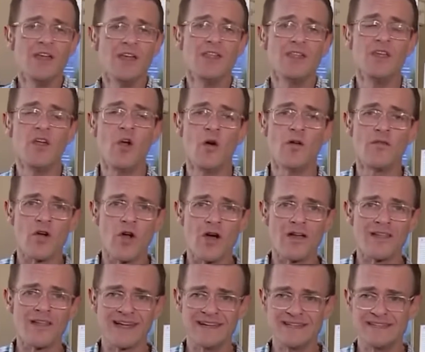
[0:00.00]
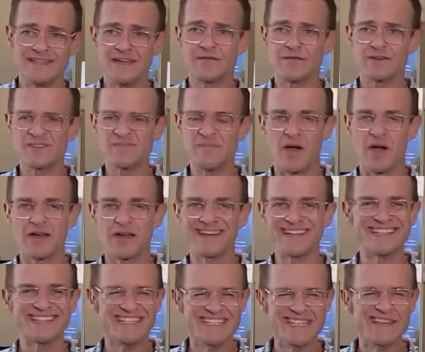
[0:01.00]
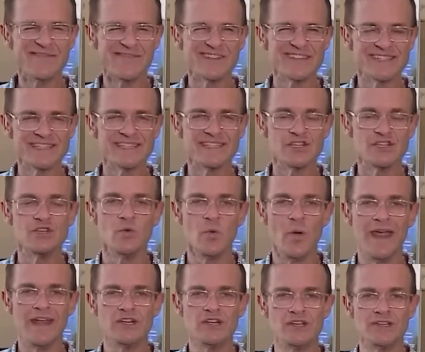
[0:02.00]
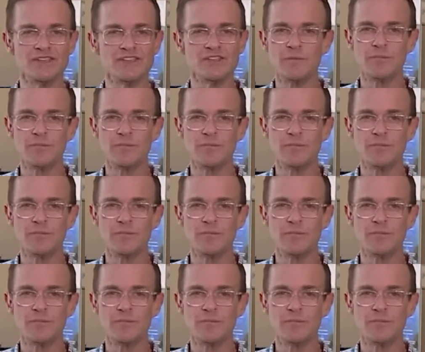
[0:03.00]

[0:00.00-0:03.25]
the overall idea of responding to different situations.